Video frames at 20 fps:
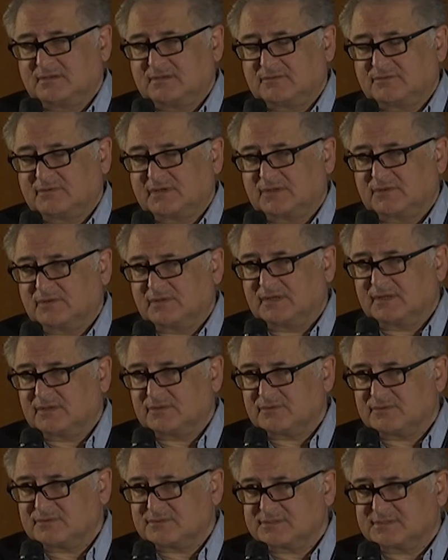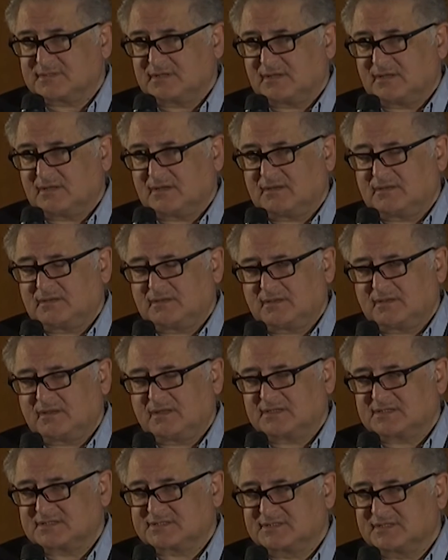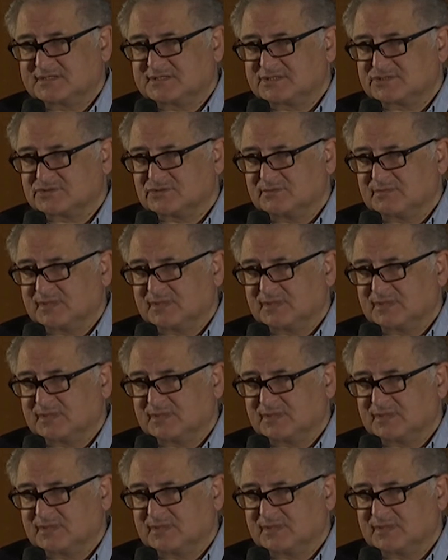regulators, or as decision